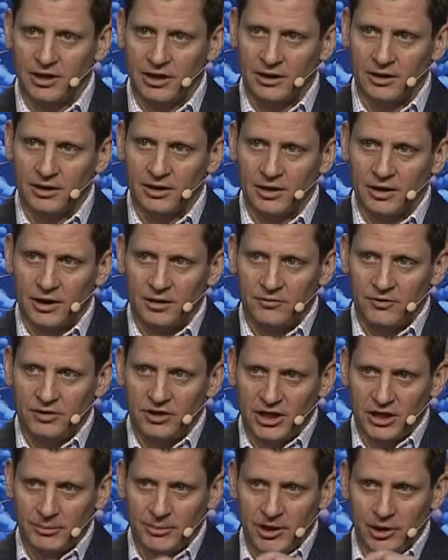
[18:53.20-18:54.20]
again, if you
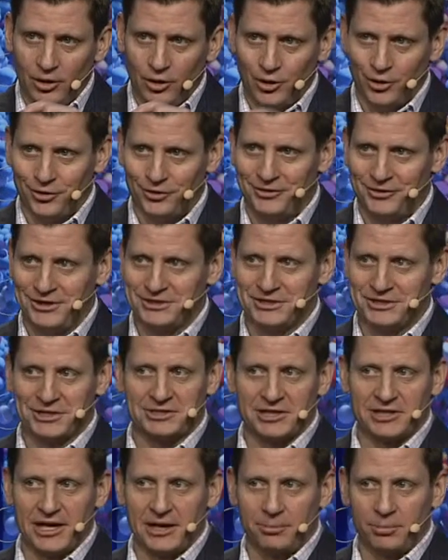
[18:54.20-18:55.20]
think about all of these
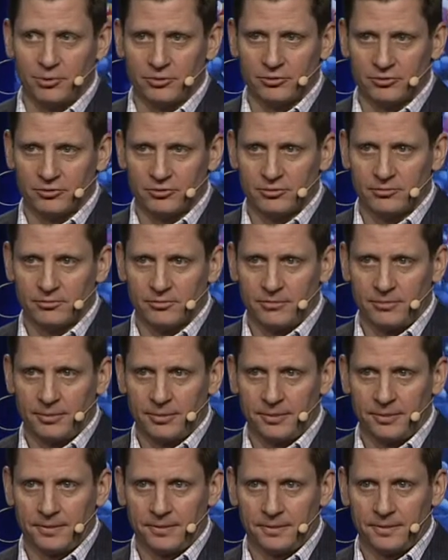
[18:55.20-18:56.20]
examples,
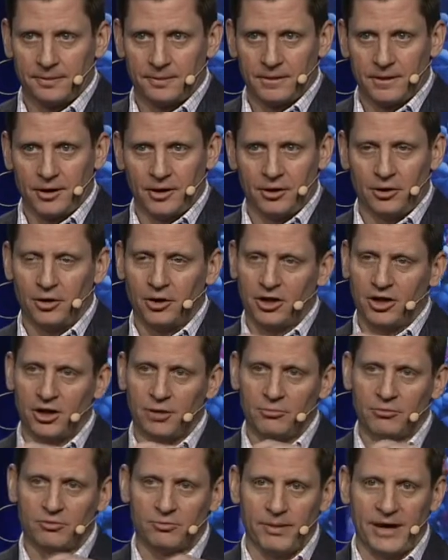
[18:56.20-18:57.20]
it all
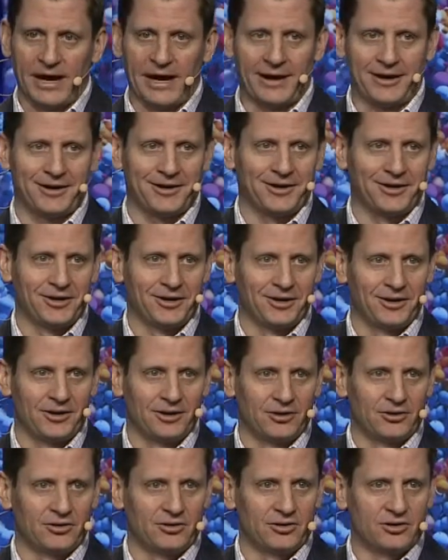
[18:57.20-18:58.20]
comes back
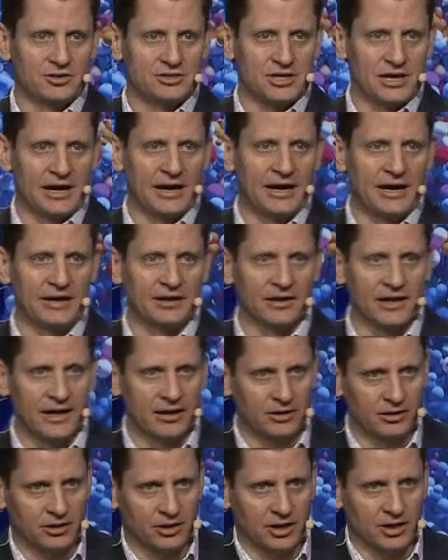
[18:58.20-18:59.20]
to this AI
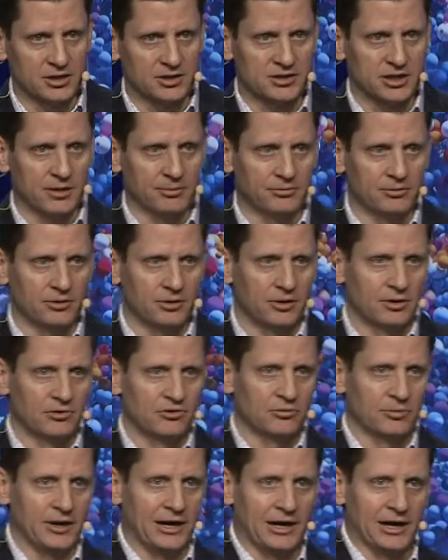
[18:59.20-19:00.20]
ladder concept.
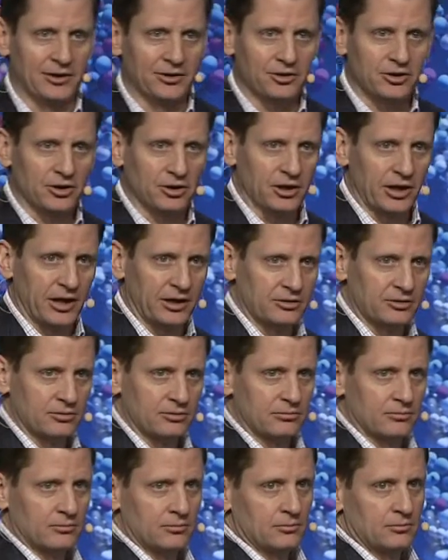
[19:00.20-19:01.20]
It's about how you collect,